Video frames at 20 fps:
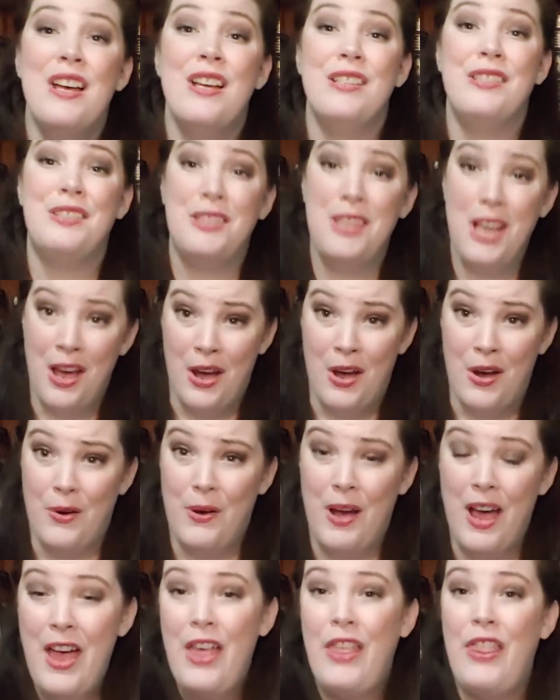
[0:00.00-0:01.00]

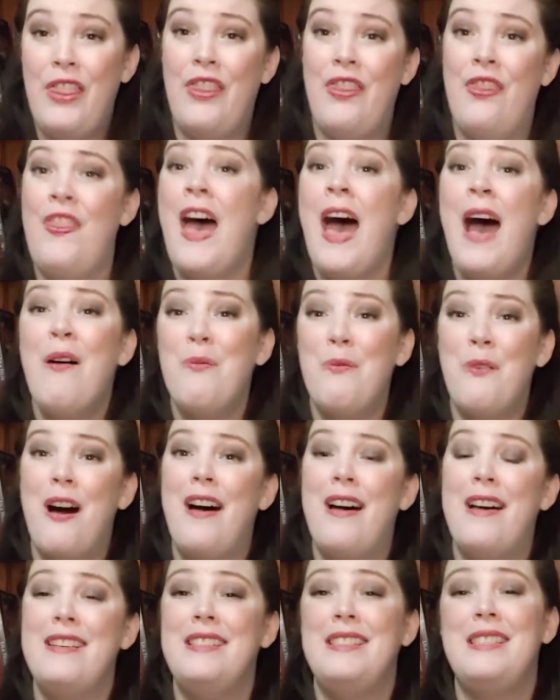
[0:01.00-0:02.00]
So that
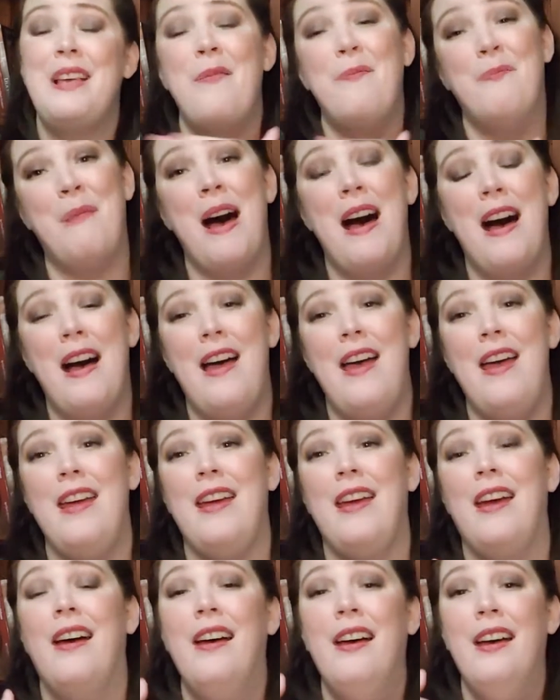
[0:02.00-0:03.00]
was
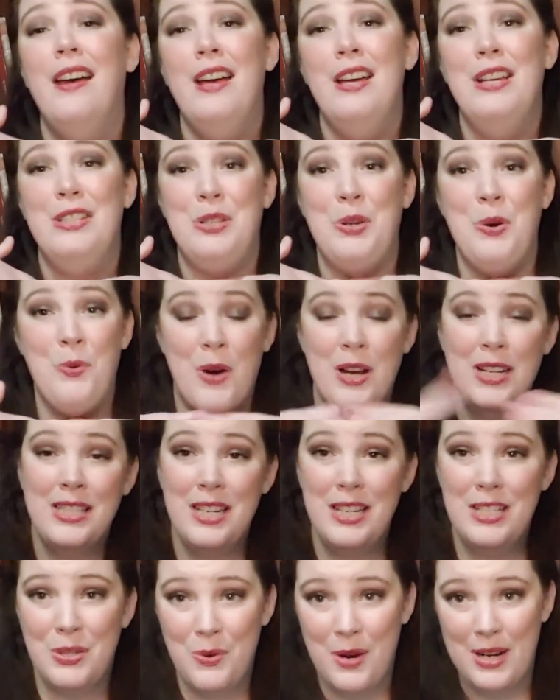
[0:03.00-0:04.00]
my
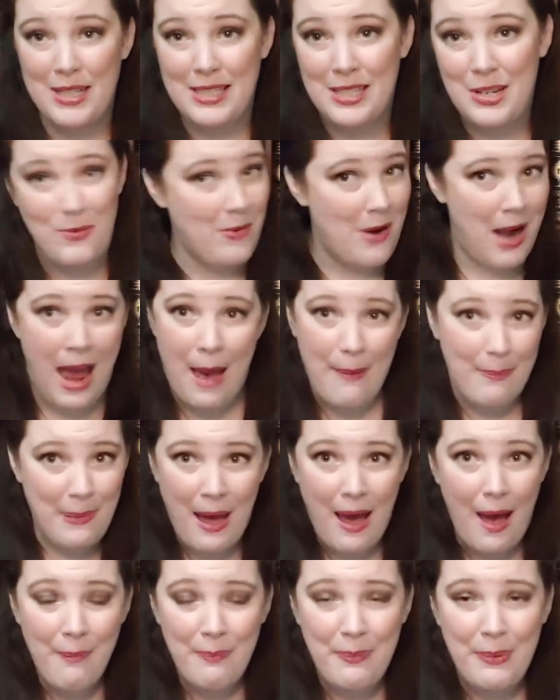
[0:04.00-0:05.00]
2020 wrap
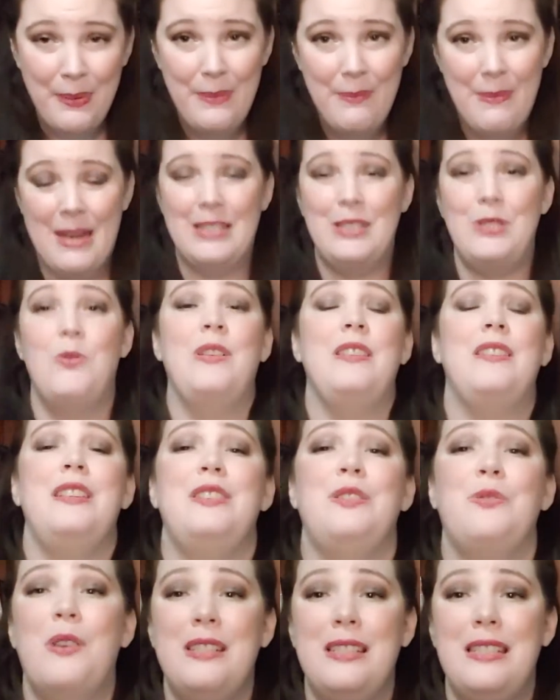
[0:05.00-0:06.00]
up, my
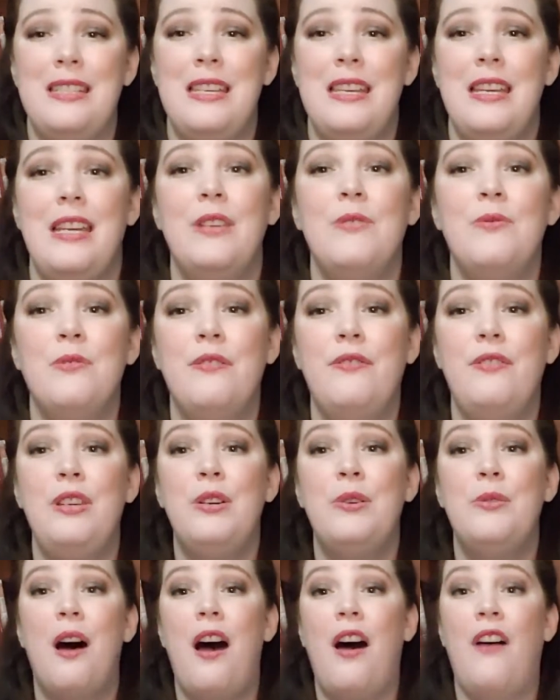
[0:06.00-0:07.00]
2020 in
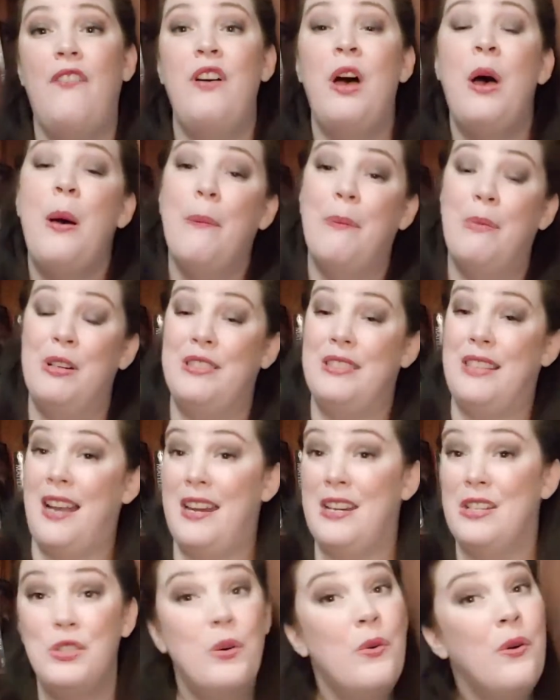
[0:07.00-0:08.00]
review of books that
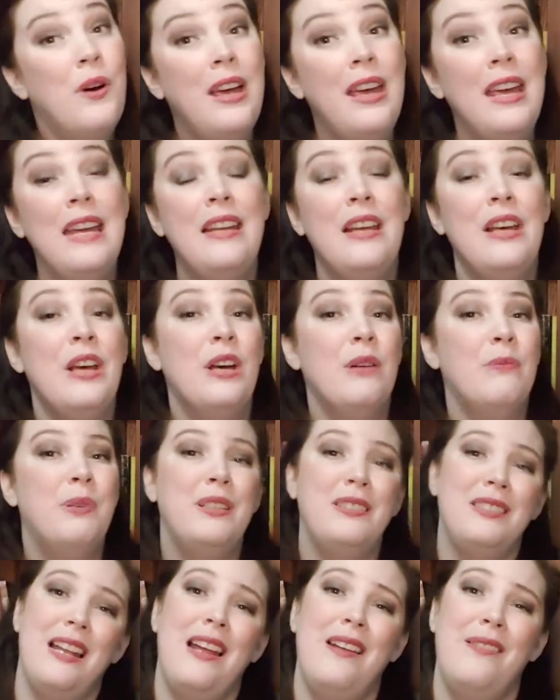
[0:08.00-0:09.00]
I enjoyed,
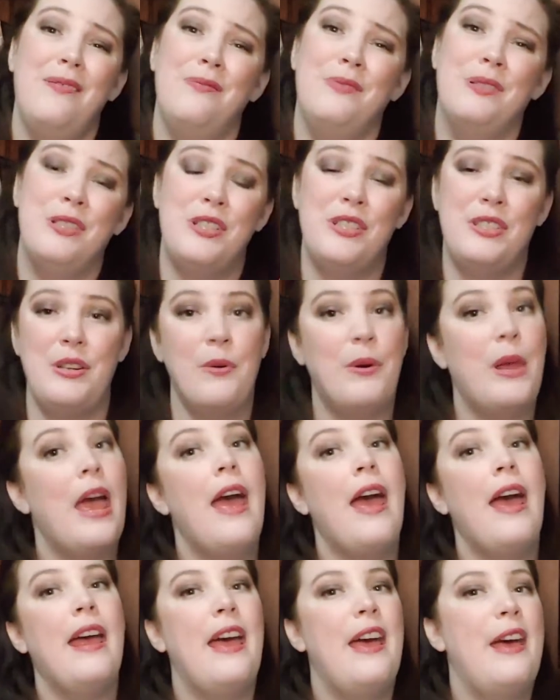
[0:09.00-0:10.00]
books that were just
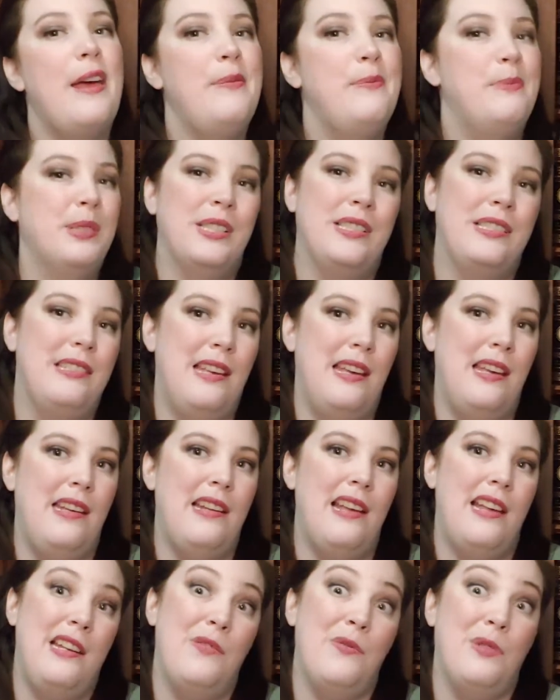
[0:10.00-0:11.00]
okay, and books
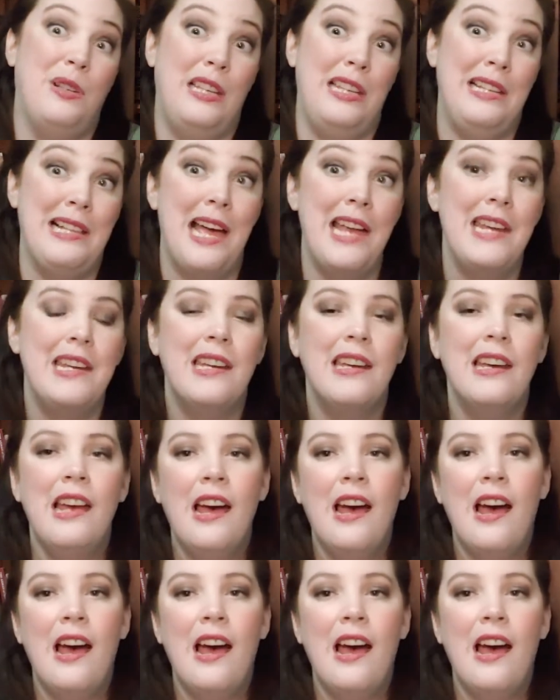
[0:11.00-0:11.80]
that I didn't really like.